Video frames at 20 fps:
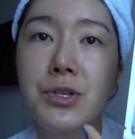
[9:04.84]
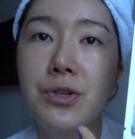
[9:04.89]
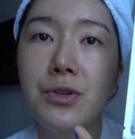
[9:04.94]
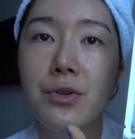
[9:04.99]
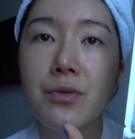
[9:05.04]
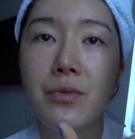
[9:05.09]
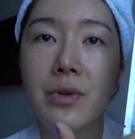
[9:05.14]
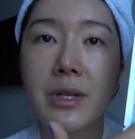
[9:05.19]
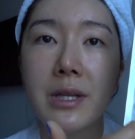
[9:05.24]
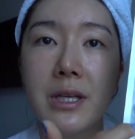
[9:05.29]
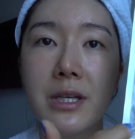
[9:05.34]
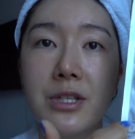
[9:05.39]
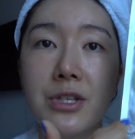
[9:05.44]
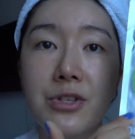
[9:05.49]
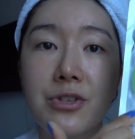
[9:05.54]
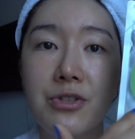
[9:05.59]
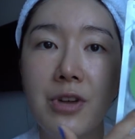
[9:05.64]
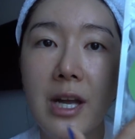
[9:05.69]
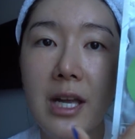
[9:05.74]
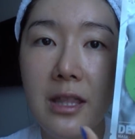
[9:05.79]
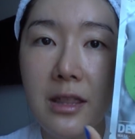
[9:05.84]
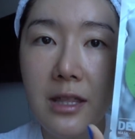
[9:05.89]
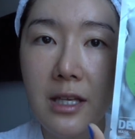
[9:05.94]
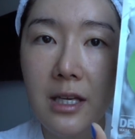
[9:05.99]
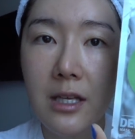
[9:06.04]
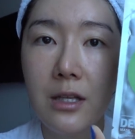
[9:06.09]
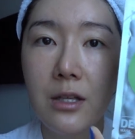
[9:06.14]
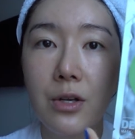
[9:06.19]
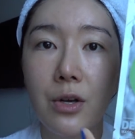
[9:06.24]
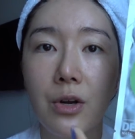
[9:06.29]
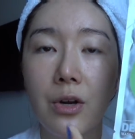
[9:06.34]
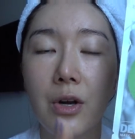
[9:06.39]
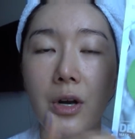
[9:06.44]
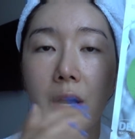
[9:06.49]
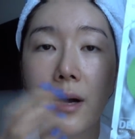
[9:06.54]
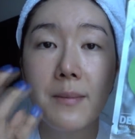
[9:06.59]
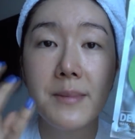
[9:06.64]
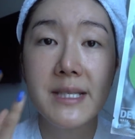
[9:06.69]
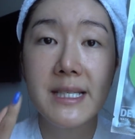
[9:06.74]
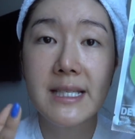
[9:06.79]
to really strengthen your
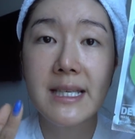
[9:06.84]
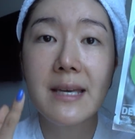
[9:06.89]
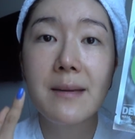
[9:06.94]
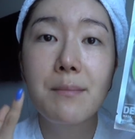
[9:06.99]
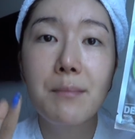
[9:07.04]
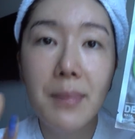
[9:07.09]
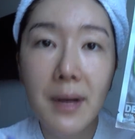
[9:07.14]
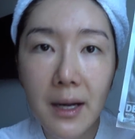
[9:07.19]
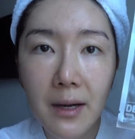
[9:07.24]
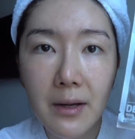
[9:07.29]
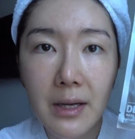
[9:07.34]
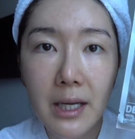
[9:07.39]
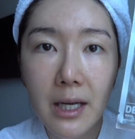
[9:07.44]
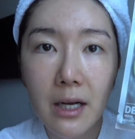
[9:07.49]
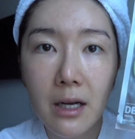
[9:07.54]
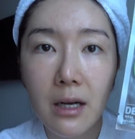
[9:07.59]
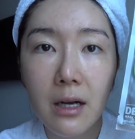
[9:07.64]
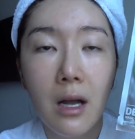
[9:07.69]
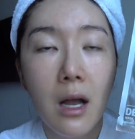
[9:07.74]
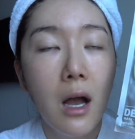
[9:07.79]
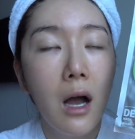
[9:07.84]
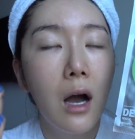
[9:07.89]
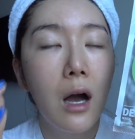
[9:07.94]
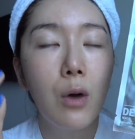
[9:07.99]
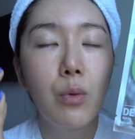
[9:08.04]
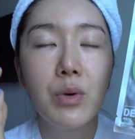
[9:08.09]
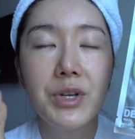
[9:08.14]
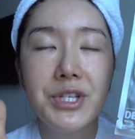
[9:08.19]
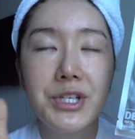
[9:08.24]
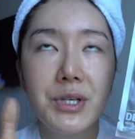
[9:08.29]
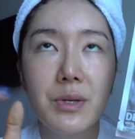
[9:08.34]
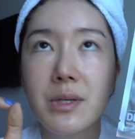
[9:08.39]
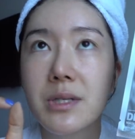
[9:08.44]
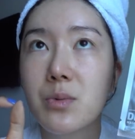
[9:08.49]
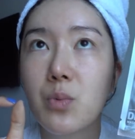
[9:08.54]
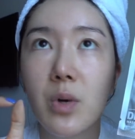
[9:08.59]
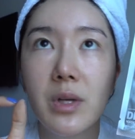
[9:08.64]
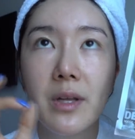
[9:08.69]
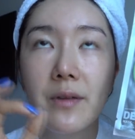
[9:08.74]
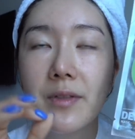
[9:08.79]
skin barrier, which was
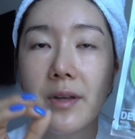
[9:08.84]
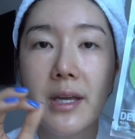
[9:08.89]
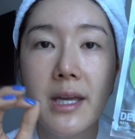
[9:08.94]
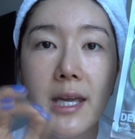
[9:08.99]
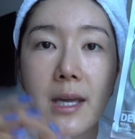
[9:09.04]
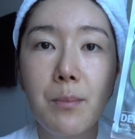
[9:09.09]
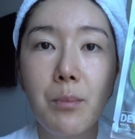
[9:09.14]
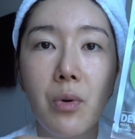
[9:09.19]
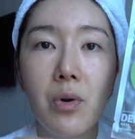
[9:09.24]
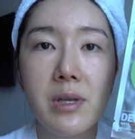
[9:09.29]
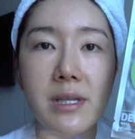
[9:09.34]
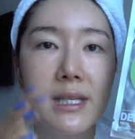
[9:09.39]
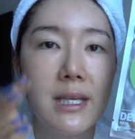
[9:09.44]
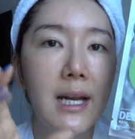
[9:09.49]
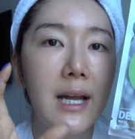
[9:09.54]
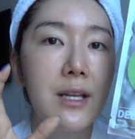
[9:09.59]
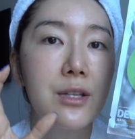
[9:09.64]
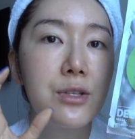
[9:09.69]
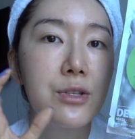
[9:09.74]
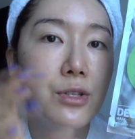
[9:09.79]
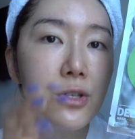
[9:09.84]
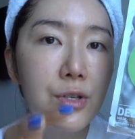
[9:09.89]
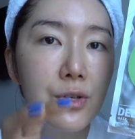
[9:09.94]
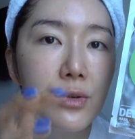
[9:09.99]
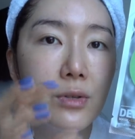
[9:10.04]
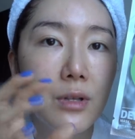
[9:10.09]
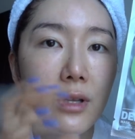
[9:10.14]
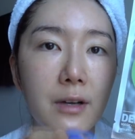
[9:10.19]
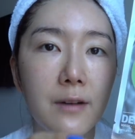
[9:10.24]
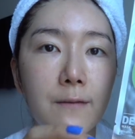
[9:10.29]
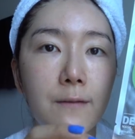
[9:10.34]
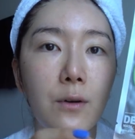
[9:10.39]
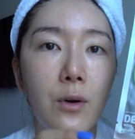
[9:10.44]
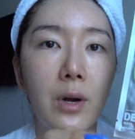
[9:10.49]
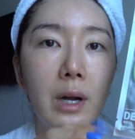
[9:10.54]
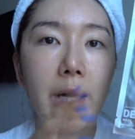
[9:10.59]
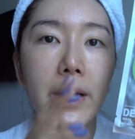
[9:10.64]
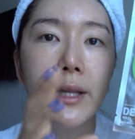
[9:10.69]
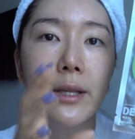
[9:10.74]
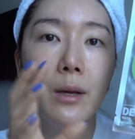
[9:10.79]
one of the key points that I do look for
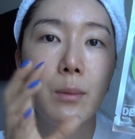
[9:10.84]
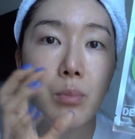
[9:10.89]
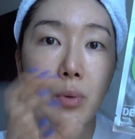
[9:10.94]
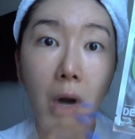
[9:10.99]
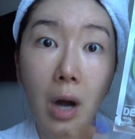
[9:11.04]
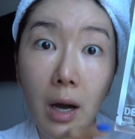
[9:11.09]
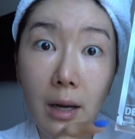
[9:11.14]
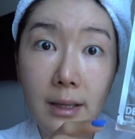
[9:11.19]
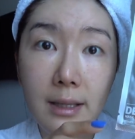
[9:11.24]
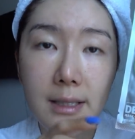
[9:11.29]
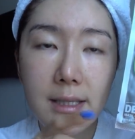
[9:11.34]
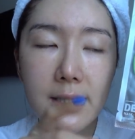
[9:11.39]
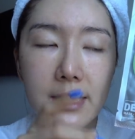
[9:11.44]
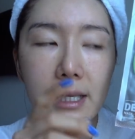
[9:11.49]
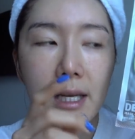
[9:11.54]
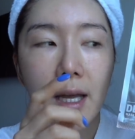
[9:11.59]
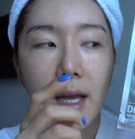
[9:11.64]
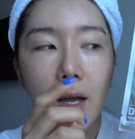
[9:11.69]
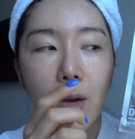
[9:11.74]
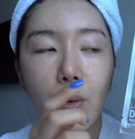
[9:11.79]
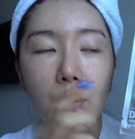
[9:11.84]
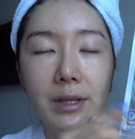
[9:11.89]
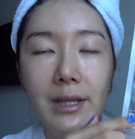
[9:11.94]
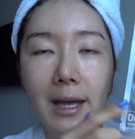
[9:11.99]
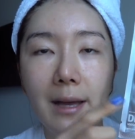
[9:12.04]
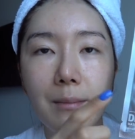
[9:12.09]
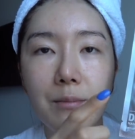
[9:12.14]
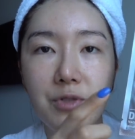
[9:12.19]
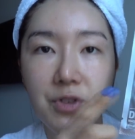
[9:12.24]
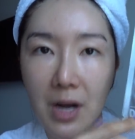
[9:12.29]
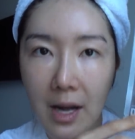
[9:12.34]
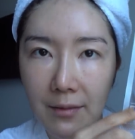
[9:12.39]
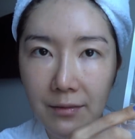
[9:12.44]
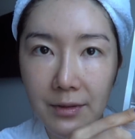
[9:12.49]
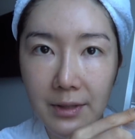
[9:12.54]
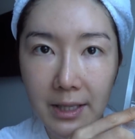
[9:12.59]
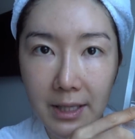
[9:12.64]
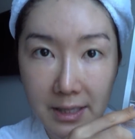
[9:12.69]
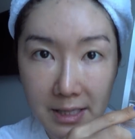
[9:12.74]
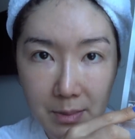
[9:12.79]
in a product when I'm
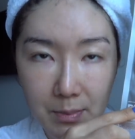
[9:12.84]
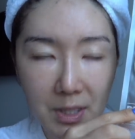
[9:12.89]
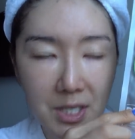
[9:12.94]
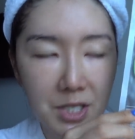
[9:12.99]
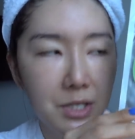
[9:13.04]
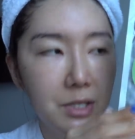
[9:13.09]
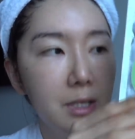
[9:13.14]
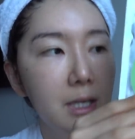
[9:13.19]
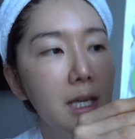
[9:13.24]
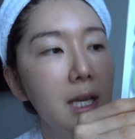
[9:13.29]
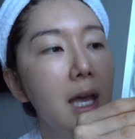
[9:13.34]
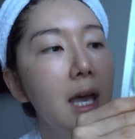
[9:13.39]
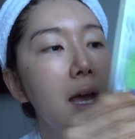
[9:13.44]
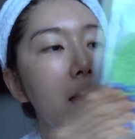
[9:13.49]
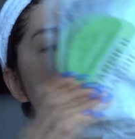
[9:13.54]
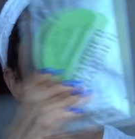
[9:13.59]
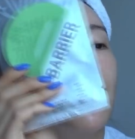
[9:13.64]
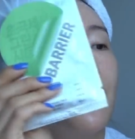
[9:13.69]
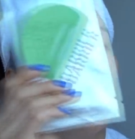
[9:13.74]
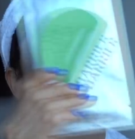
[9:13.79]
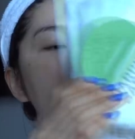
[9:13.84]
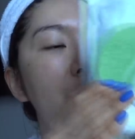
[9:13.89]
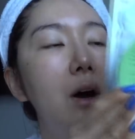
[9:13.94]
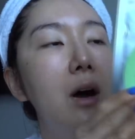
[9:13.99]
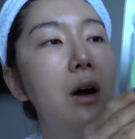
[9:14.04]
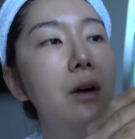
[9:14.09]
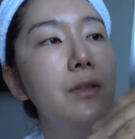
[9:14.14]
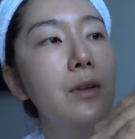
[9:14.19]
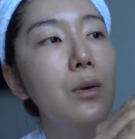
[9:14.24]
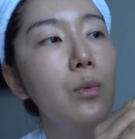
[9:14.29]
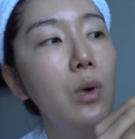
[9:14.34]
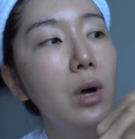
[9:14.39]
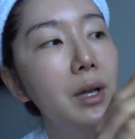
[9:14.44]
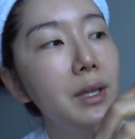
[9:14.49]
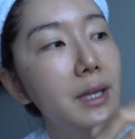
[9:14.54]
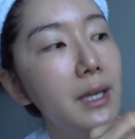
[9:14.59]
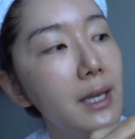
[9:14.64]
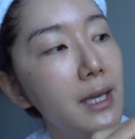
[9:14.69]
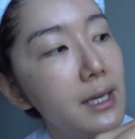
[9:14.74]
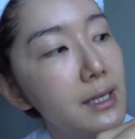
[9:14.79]
traveling especially. And then the other one
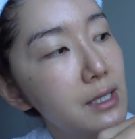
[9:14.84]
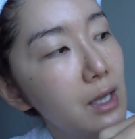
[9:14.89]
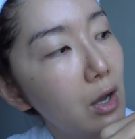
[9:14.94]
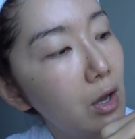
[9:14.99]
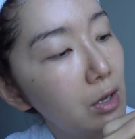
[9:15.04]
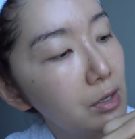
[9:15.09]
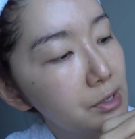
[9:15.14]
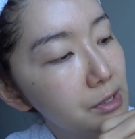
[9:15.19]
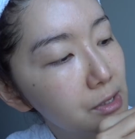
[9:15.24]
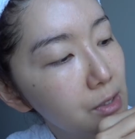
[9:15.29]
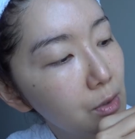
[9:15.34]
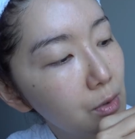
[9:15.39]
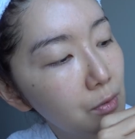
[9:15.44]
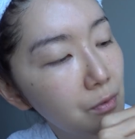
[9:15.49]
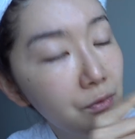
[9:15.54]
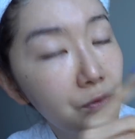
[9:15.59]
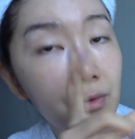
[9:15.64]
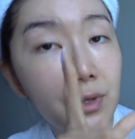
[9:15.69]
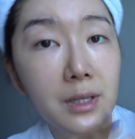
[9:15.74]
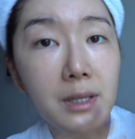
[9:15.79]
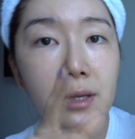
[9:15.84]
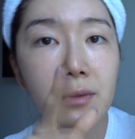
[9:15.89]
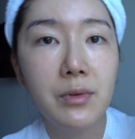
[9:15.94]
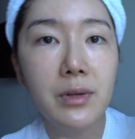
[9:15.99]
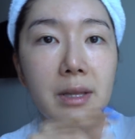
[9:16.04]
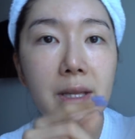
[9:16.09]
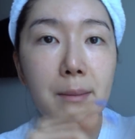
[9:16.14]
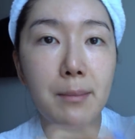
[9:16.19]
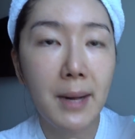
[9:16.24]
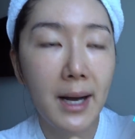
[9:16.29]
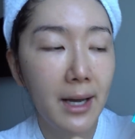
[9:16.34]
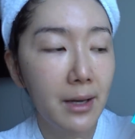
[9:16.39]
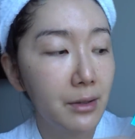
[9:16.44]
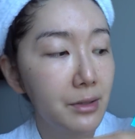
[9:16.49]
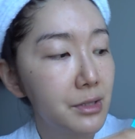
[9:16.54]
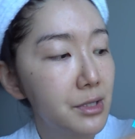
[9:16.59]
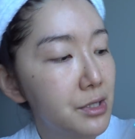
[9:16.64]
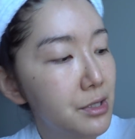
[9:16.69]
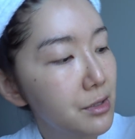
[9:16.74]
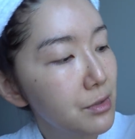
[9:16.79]
is also really mild
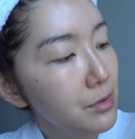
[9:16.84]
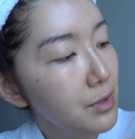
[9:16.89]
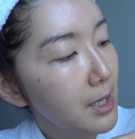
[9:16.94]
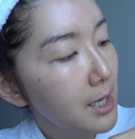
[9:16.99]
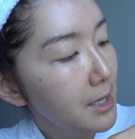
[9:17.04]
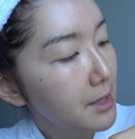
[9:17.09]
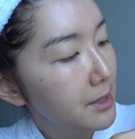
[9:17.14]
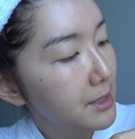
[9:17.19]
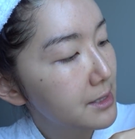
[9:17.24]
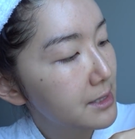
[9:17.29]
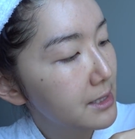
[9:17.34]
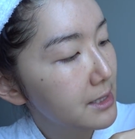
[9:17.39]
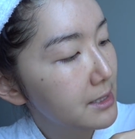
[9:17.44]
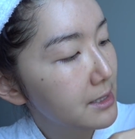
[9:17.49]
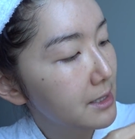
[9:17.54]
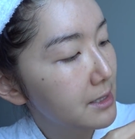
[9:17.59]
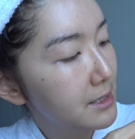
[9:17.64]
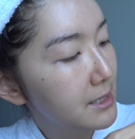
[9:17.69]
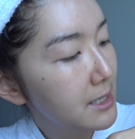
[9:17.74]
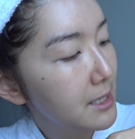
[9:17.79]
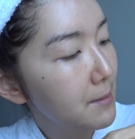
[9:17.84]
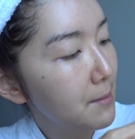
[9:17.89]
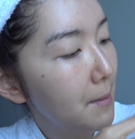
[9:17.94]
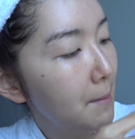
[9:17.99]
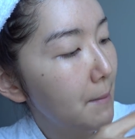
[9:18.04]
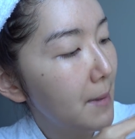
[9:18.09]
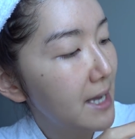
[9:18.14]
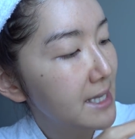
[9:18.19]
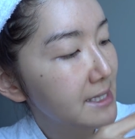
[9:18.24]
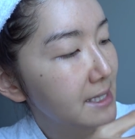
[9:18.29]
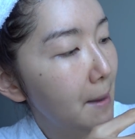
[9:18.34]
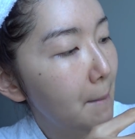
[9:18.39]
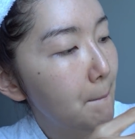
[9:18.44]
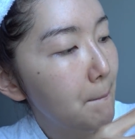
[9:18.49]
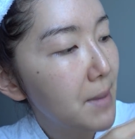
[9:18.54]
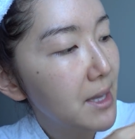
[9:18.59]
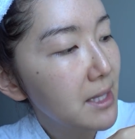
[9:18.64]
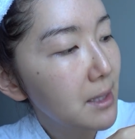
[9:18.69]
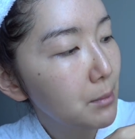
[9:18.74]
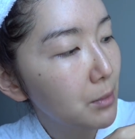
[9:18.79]
too. This is the Deep Mask
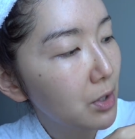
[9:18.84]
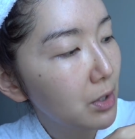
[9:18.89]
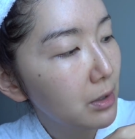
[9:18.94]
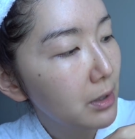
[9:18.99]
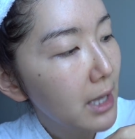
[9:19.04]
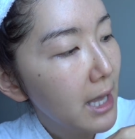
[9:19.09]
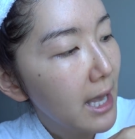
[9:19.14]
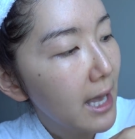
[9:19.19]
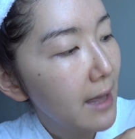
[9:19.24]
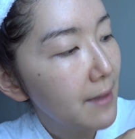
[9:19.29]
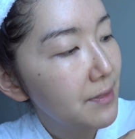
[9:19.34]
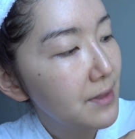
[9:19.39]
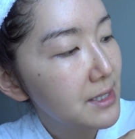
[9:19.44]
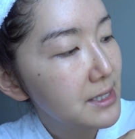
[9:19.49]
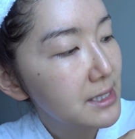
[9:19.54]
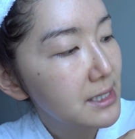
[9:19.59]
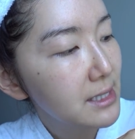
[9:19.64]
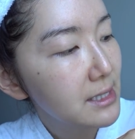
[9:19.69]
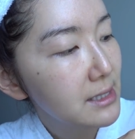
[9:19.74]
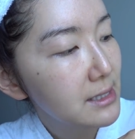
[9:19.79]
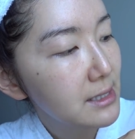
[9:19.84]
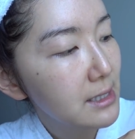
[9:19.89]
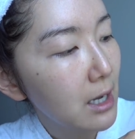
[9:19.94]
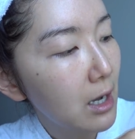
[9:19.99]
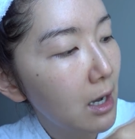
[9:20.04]
Minimal, and this is